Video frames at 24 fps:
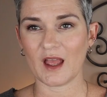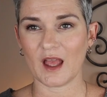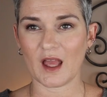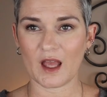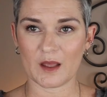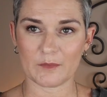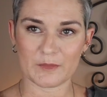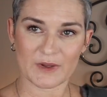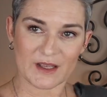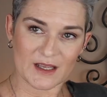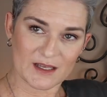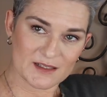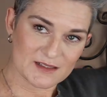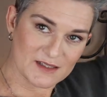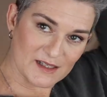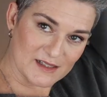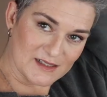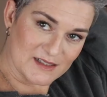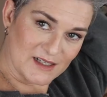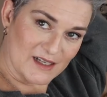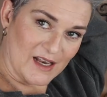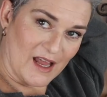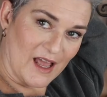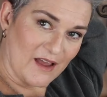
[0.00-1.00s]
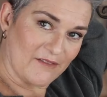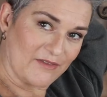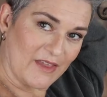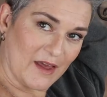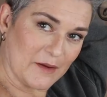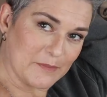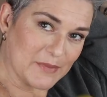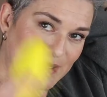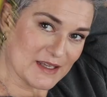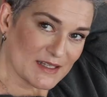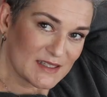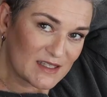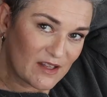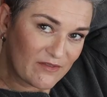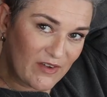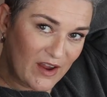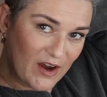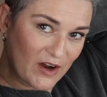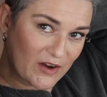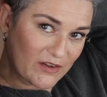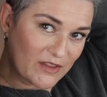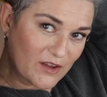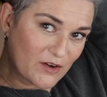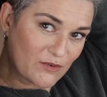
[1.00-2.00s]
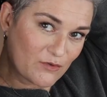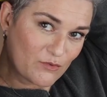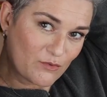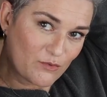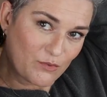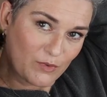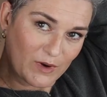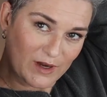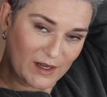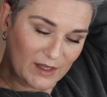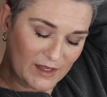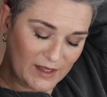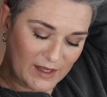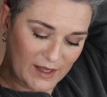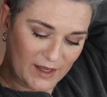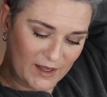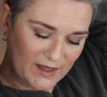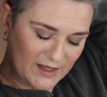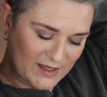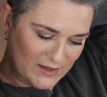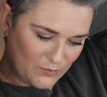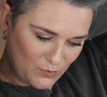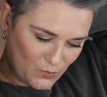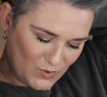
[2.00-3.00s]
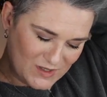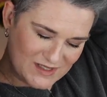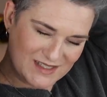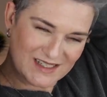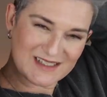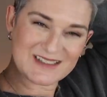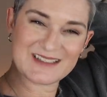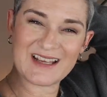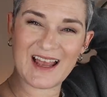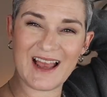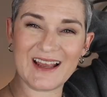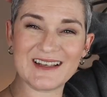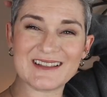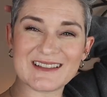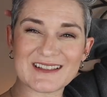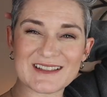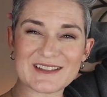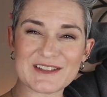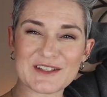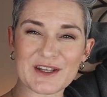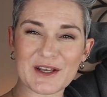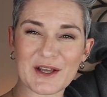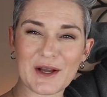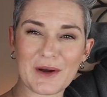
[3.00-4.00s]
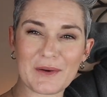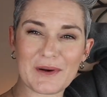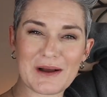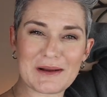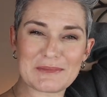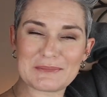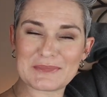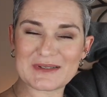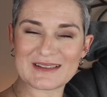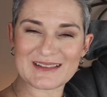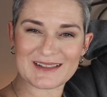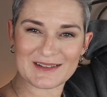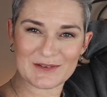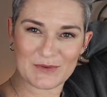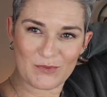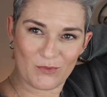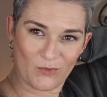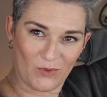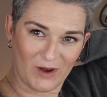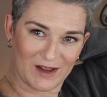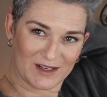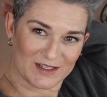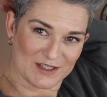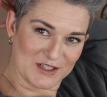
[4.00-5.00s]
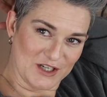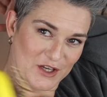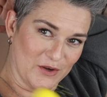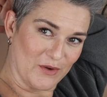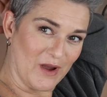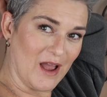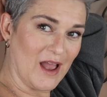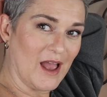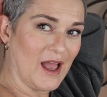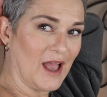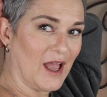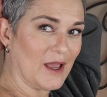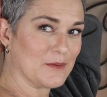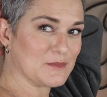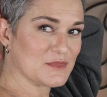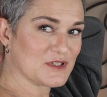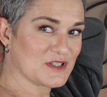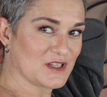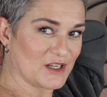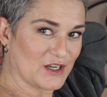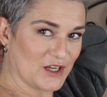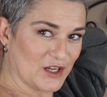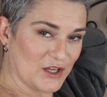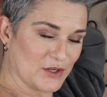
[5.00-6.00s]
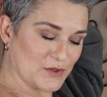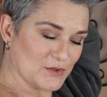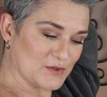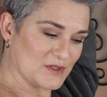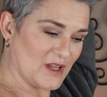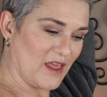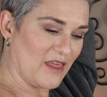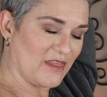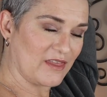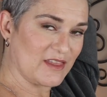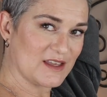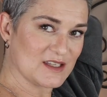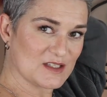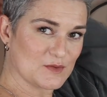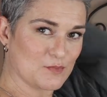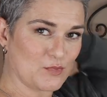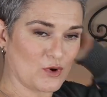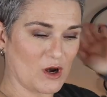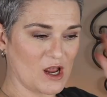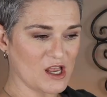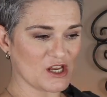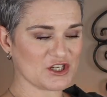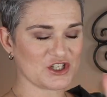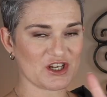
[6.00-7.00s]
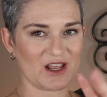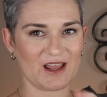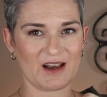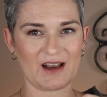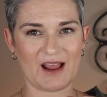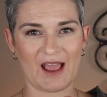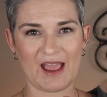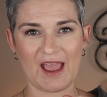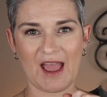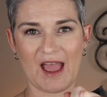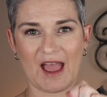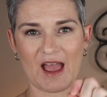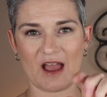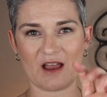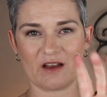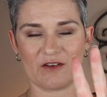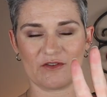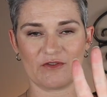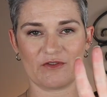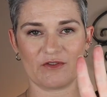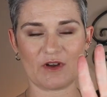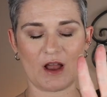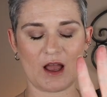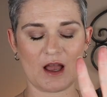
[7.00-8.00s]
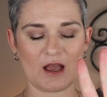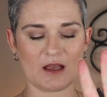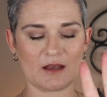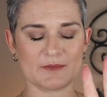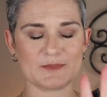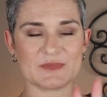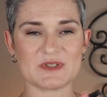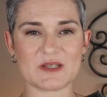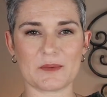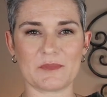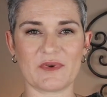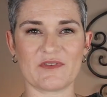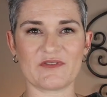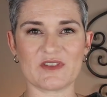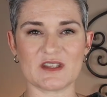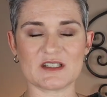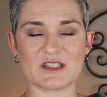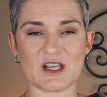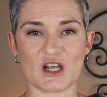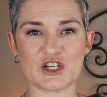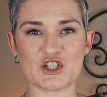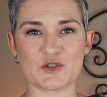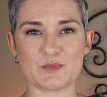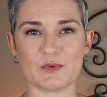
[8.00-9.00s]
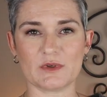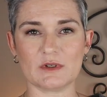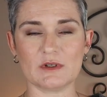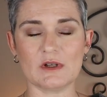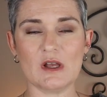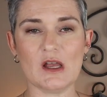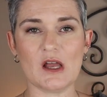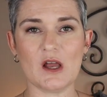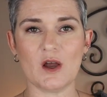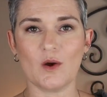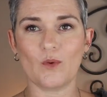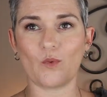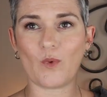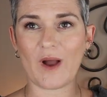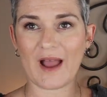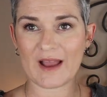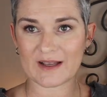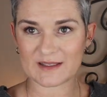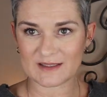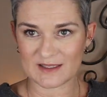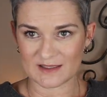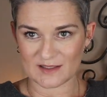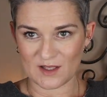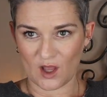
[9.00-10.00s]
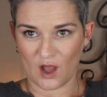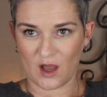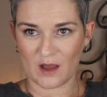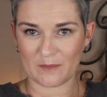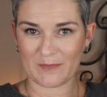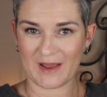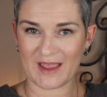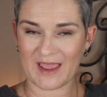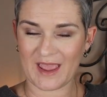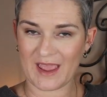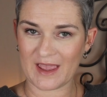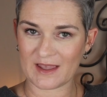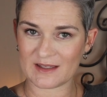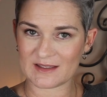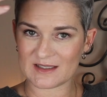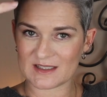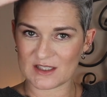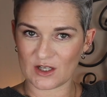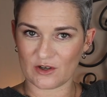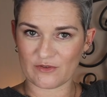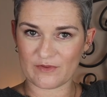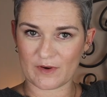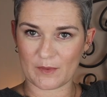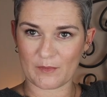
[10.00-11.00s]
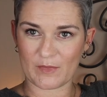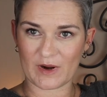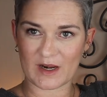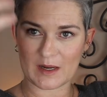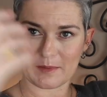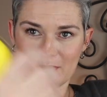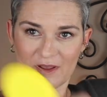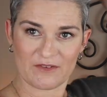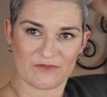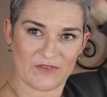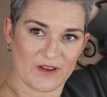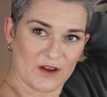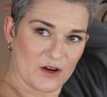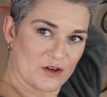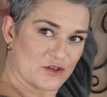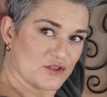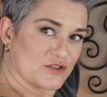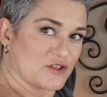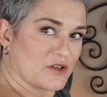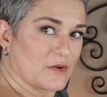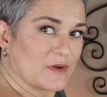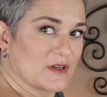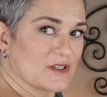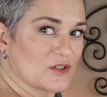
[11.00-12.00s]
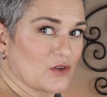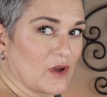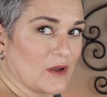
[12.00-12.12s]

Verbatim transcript: And because I did have that piece of hair that really was intended to go up, it didn't want to, I'm just going to use this brush and I have um, some of the touchable waxes on my hand still from running my fingers through it.